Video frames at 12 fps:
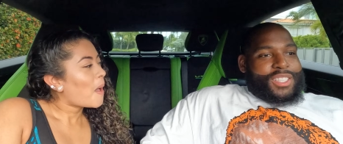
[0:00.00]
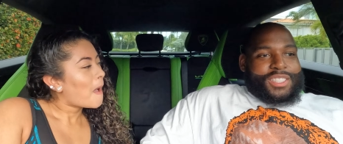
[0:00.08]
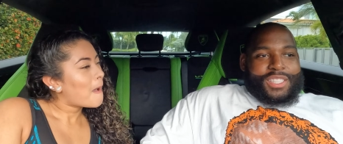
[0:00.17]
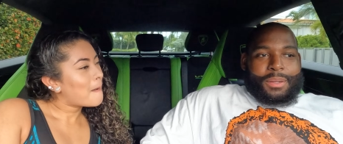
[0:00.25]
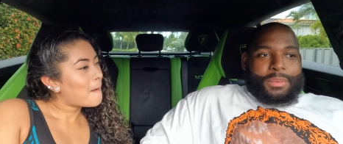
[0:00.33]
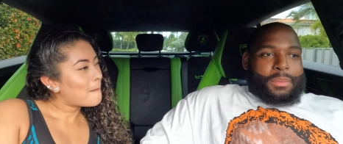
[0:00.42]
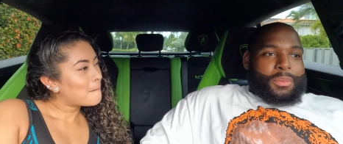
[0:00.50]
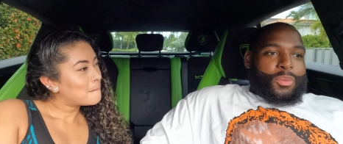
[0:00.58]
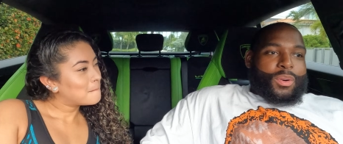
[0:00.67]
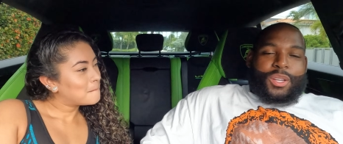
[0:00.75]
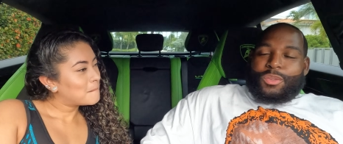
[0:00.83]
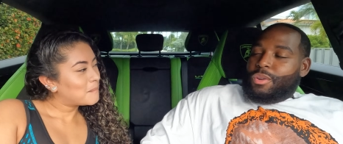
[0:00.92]
Speaker 1: step number
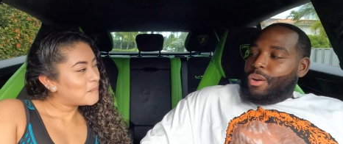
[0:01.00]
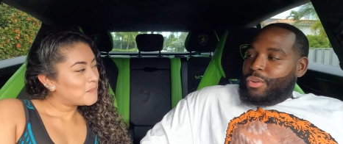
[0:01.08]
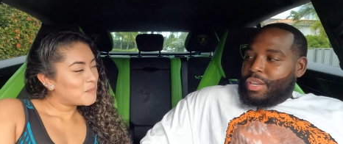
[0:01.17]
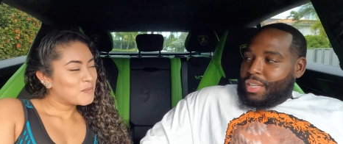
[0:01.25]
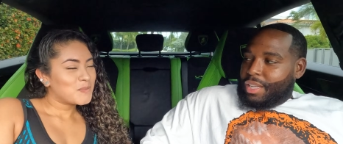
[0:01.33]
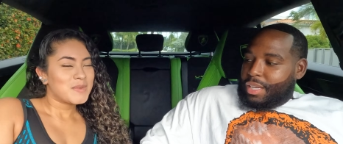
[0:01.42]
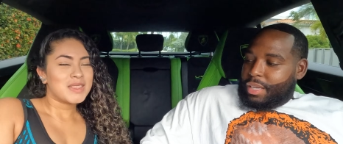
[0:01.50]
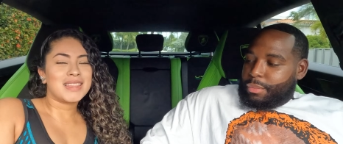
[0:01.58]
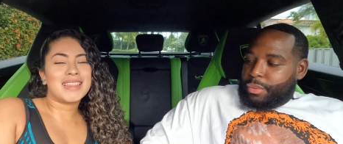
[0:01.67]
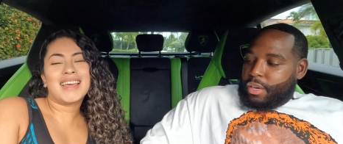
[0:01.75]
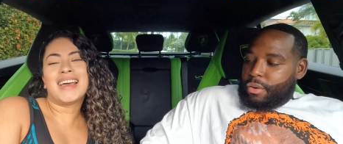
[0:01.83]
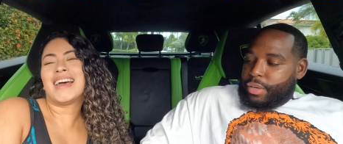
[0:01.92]
one. You already lying.
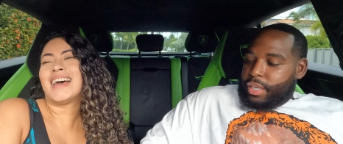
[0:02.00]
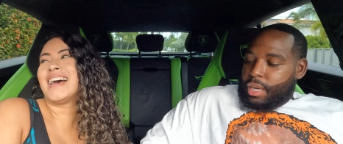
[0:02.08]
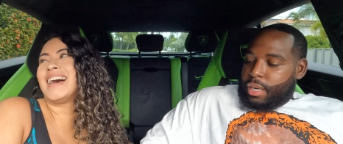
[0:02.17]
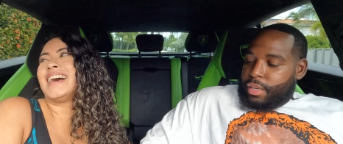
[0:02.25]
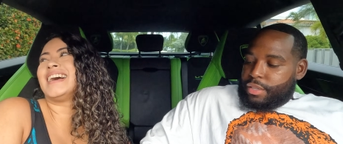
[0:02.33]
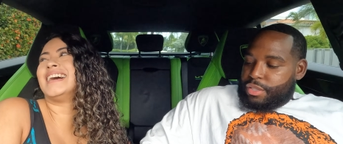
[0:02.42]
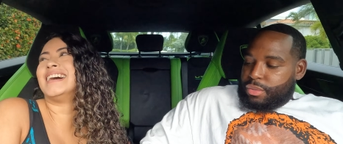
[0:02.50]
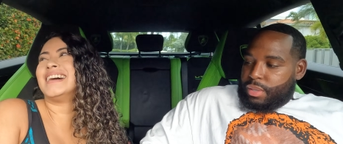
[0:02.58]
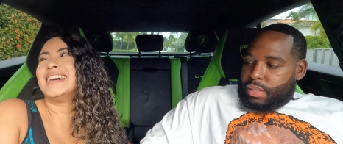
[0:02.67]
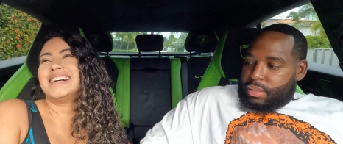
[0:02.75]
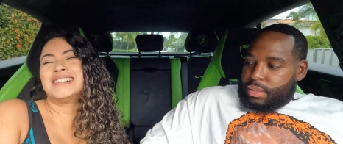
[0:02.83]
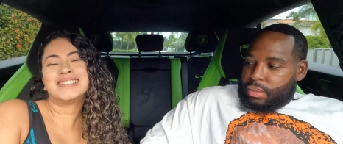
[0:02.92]
We already got
Speaker 2: an issue, I
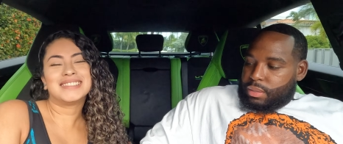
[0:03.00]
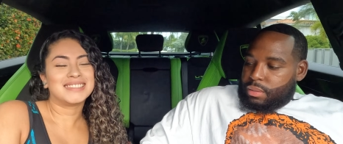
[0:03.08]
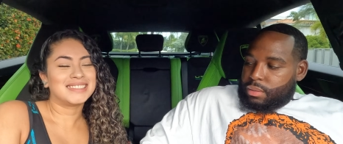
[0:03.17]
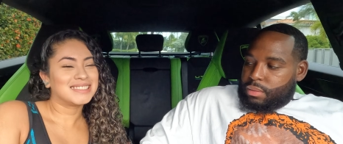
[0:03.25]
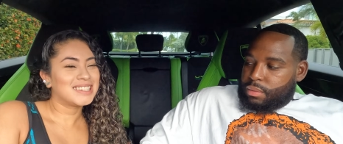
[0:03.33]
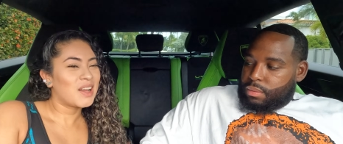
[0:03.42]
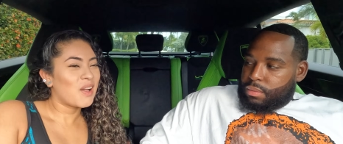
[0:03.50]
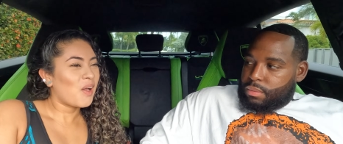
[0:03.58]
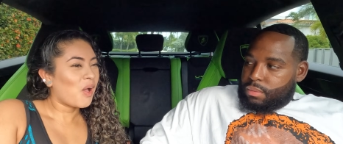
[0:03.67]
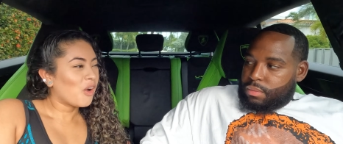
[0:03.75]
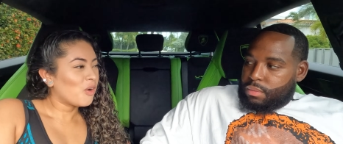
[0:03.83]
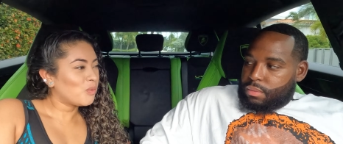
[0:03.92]
see.
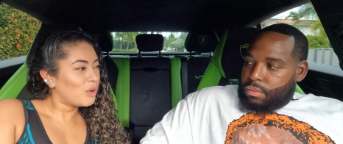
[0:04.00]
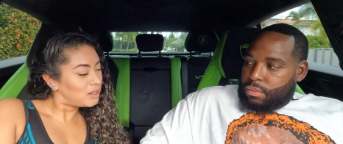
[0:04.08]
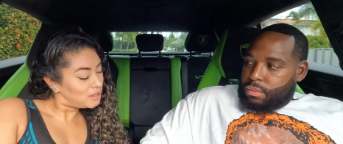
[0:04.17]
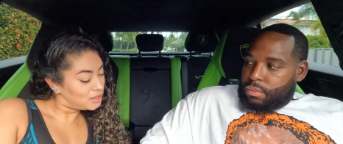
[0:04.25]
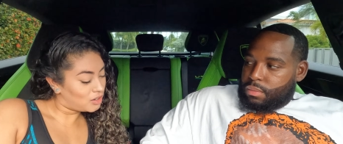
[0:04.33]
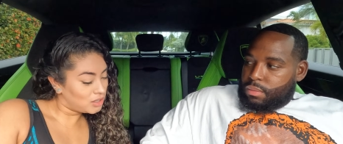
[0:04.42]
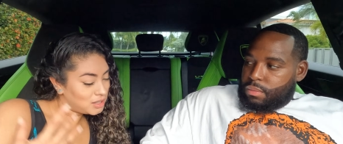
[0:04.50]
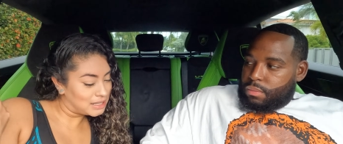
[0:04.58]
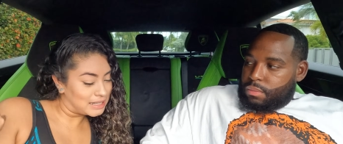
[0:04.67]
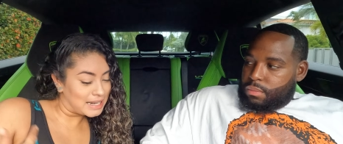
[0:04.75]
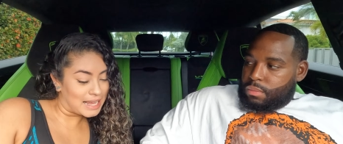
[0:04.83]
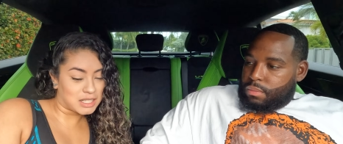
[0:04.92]
Well, you know, you
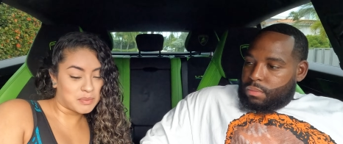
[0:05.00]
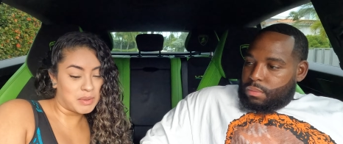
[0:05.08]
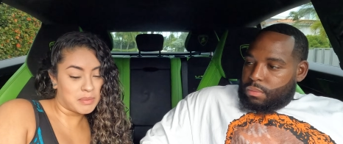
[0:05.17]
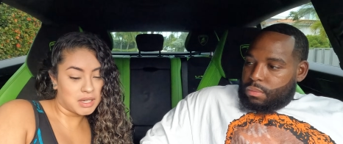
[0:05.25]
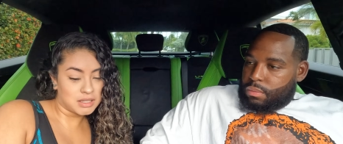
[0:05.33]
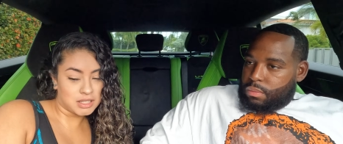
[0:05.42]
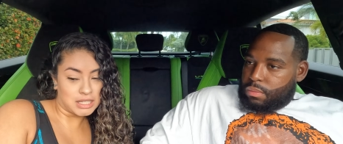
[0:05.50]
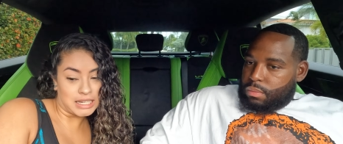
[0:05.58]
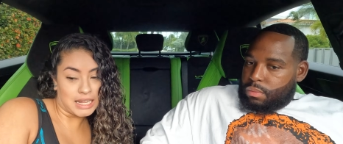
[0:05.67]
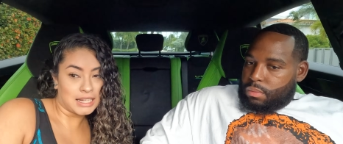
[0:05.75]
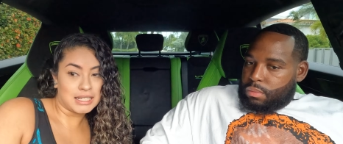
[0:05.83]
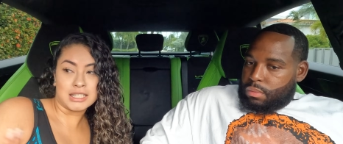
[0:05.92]
didn't ask me much, and
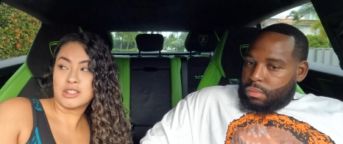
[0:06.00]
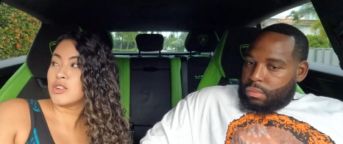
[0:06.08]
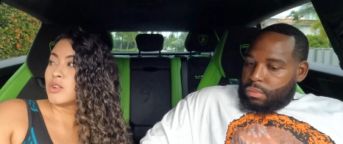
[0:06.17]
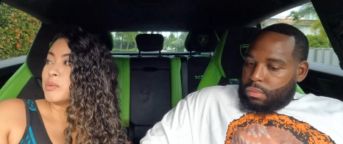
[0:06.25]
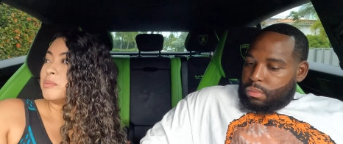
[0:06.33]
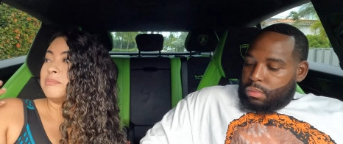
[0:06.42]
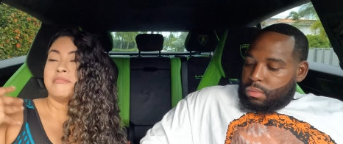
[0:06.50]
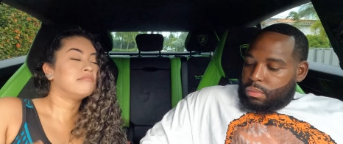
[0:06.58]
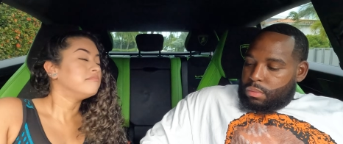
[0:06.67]
I didn't know